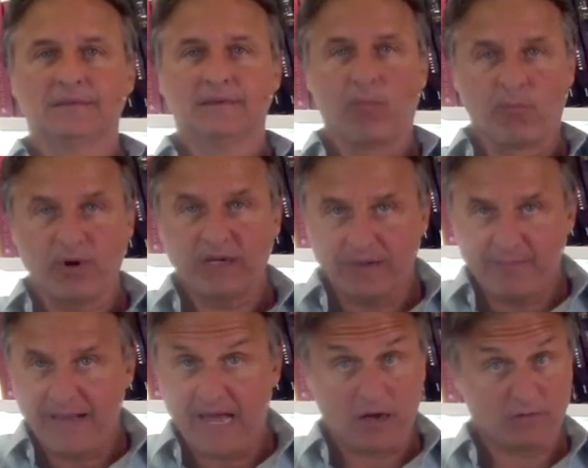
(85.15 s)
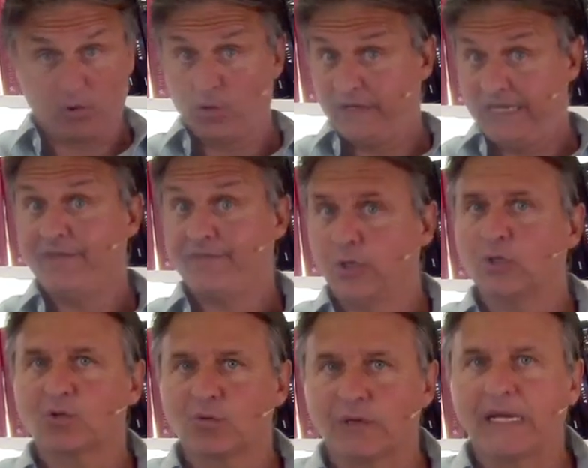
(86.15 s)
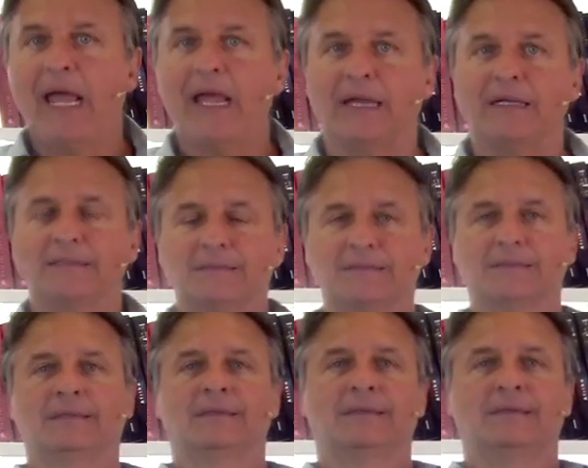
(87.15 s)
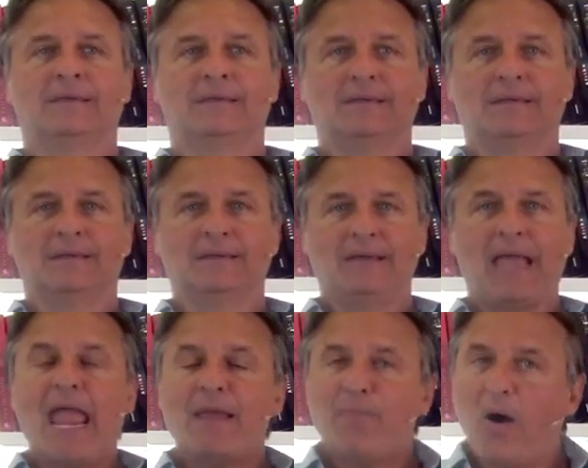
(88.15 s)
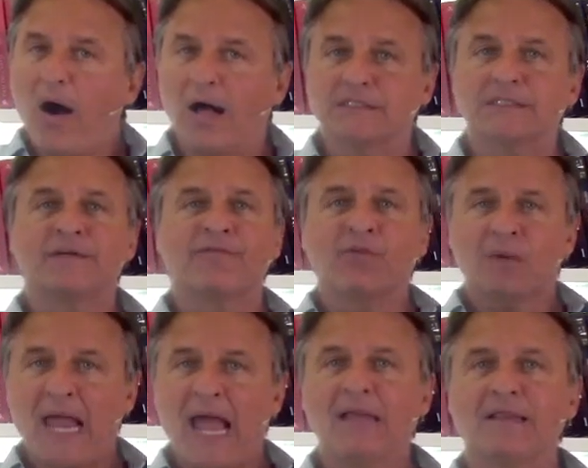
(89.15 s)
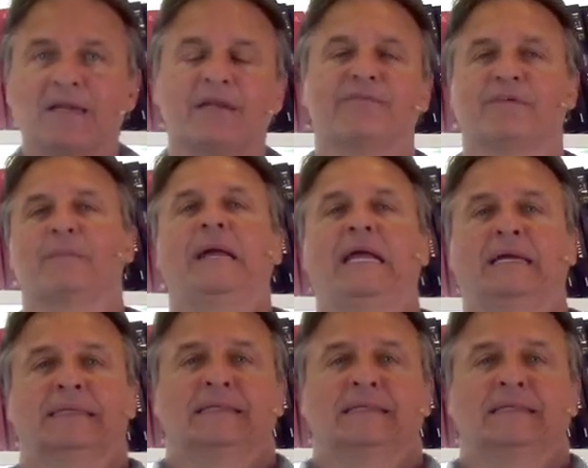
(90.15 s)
bring about or even create a positive reality for me?